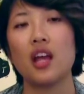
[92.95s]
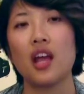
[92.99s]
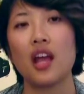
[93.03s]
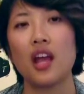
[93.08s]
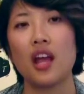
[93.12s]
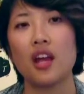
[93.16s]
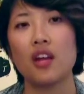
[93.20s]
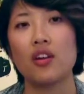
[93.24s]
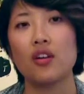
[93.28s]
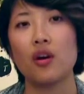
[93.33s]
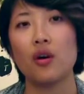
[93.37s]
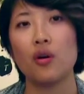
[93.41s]

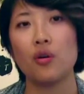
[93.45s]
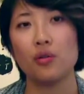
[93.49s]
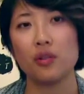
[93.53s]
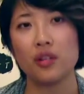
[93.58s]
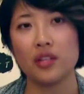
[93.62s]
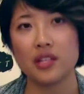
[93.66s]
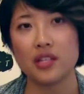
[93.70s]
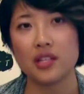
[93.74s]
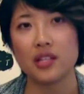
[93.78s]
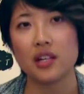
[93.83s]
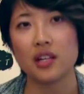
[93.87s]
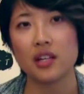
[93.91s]
and
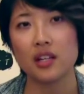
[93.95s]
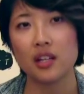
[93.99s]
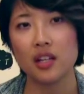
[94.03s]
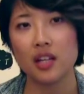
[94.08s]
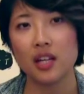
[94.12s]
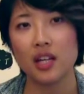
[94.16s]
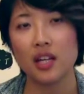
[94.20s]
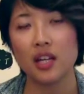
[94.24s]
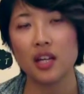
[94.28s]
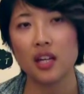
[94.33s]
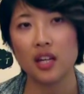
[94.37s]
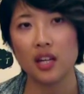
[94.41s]

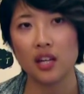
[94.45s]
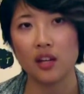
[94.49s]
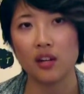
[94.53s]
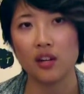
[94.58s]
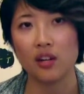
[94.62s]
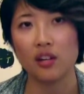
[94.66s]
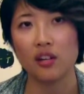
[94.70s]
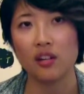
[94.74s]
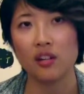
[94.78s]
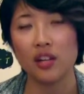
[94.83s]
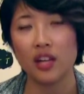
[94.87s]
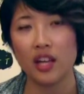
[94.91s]
holistically
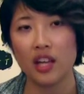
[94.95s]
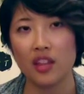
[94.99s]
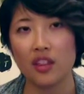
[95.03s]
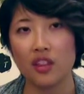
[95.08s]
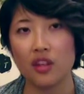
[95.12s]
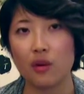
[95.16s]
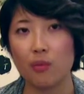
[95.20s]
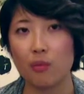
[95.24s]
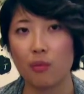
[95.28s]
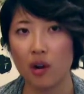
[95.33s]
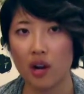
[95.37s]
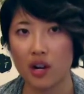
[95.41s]
heal in
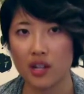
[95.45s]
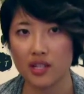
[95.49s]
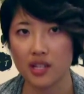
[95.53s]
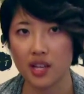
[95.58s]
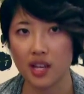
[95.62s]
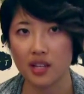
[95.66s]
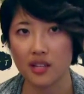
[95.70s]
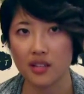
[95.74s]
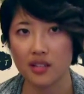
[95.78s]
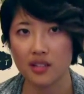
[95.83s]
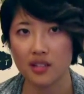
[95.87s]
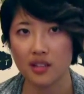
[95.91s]
their
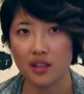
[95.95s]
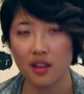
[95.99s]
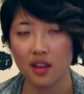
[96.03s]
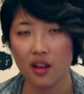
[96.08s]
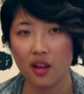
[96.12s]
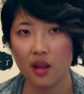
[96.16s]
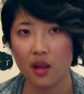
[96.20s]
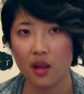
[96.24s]
process